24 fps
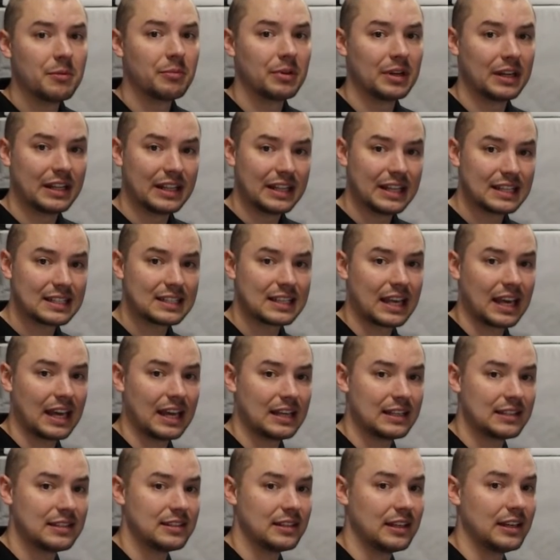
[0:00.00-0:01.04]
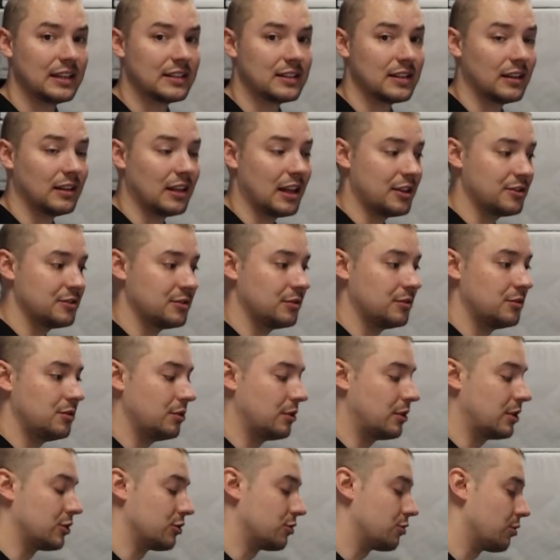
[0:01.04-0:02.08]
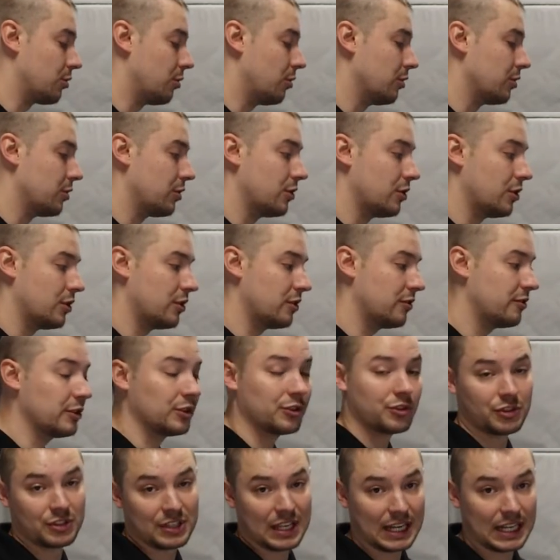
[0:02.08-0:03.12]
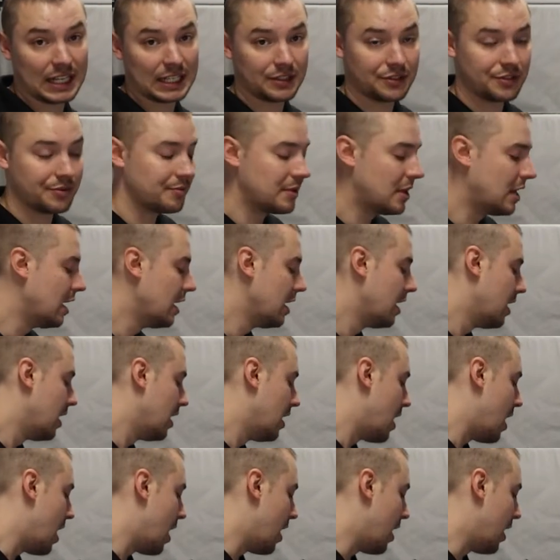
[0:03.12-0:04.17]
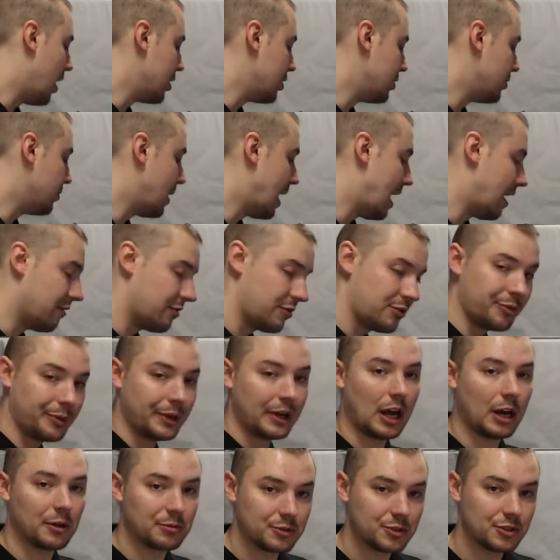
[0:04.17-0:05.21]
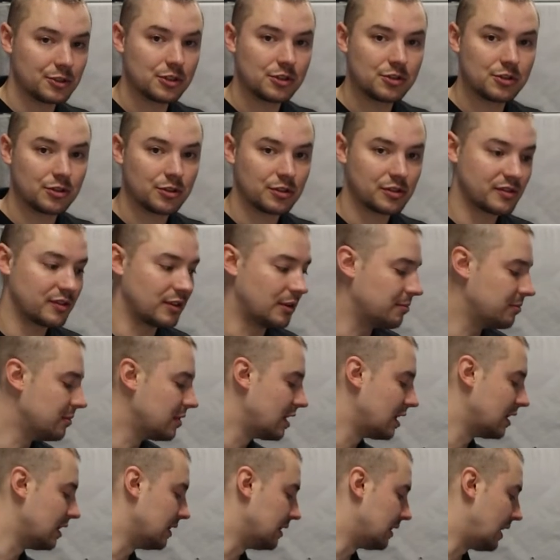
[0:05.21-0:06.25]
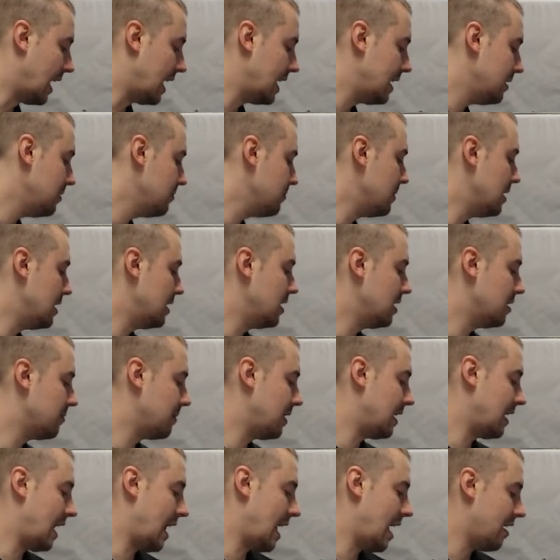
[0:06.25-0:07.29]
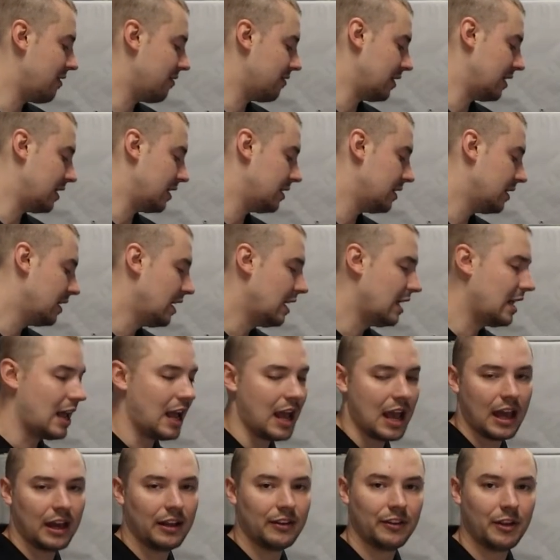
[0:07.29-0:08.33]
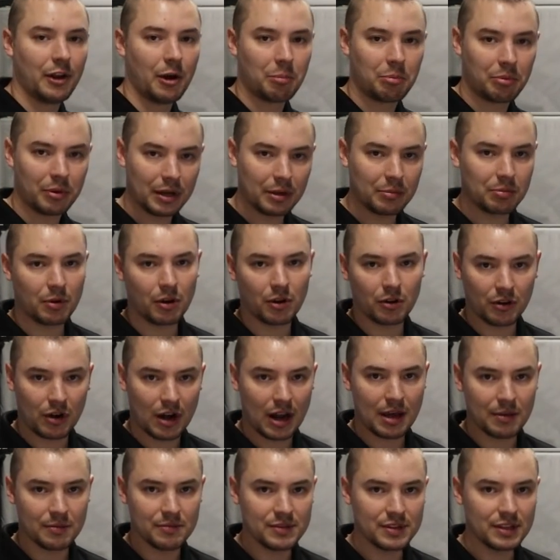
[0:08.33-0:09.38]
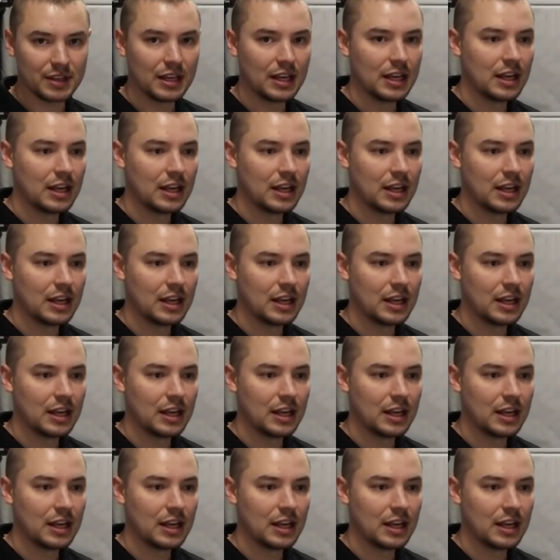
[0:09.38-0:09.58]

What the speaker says: But in this case, it allows you to control your filter settings. You have 3 options to choose from: light, medium, and heavy, and they're pre-programmed.